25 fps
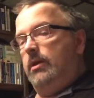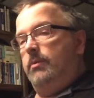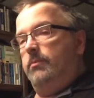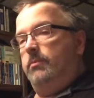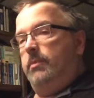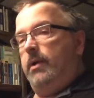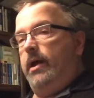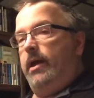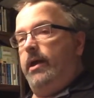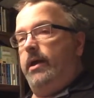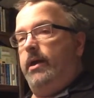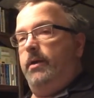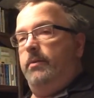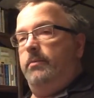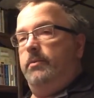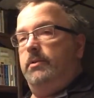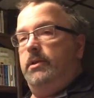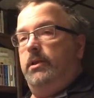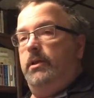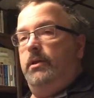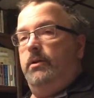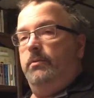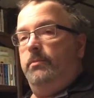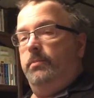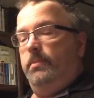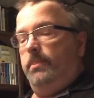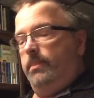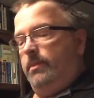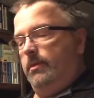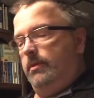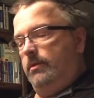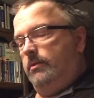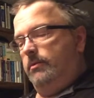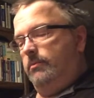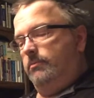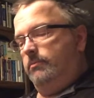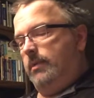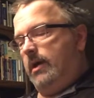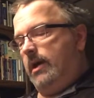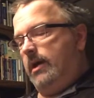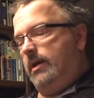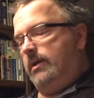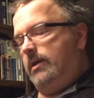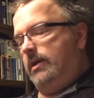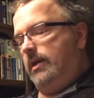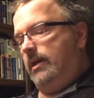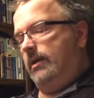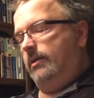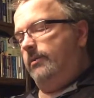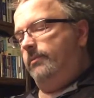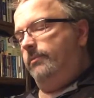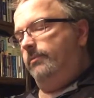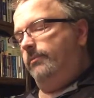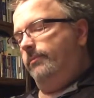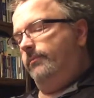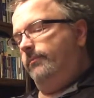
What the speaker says: Bye, Emily. Bye, Ken.